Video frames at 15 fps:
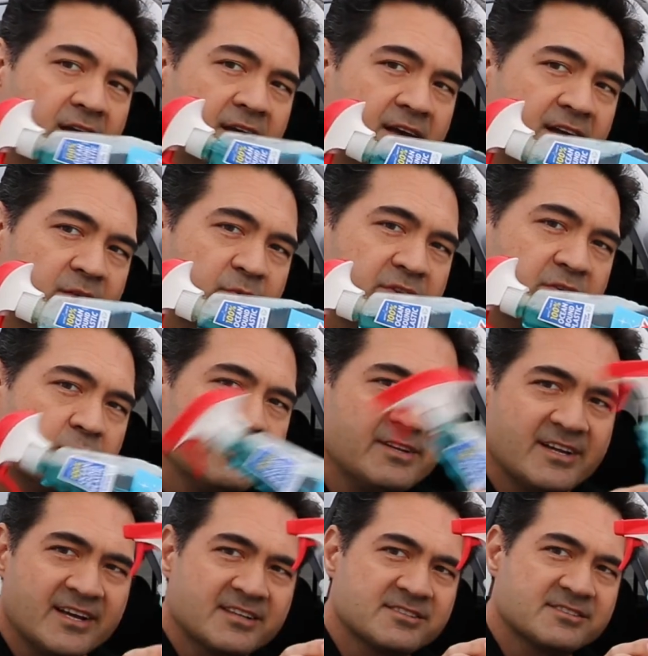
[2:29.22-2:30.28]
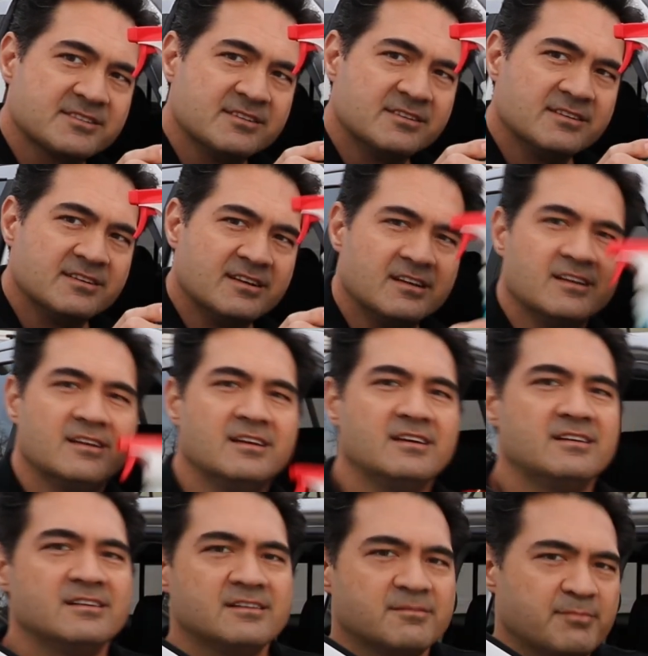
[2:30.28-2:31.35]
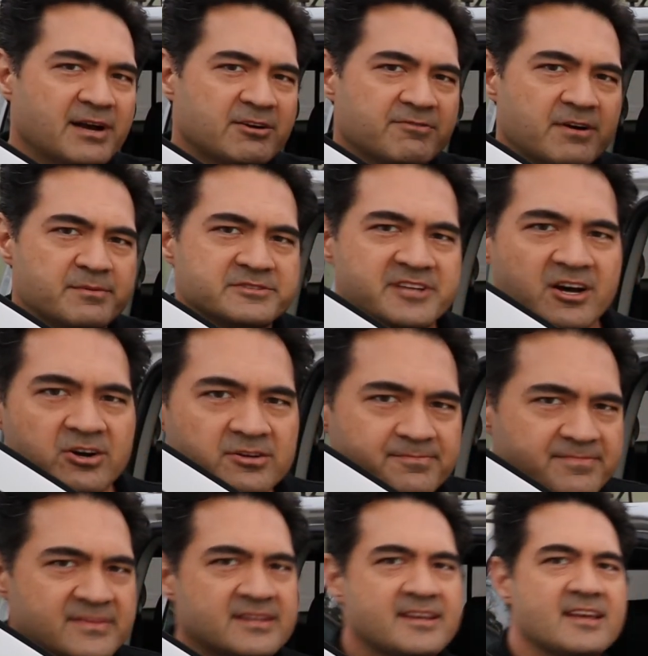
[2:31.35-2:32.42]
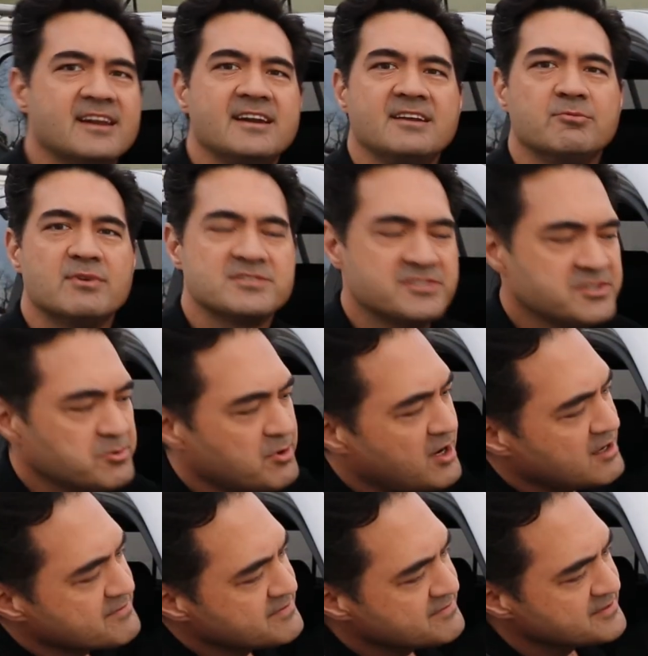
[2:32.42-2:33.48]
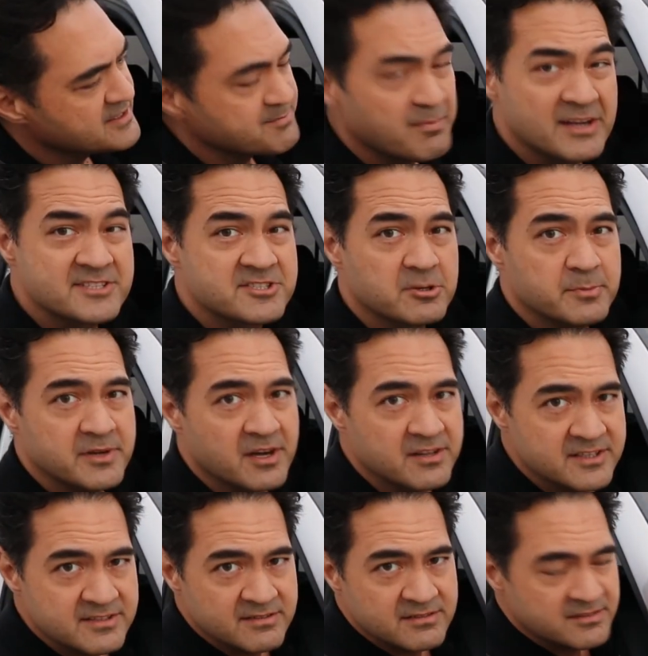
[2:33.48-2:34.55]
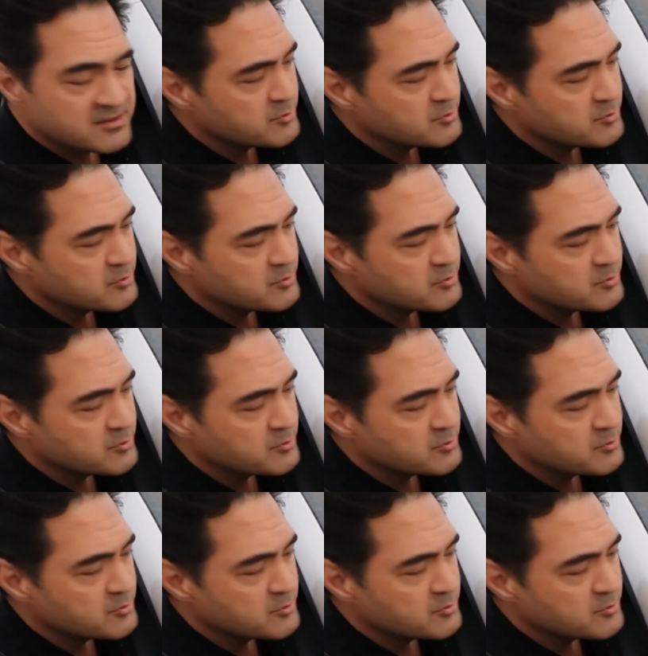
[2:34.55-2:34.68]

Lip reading: hit it with your Windex, microfiber towel, get any residue off. It might still be on the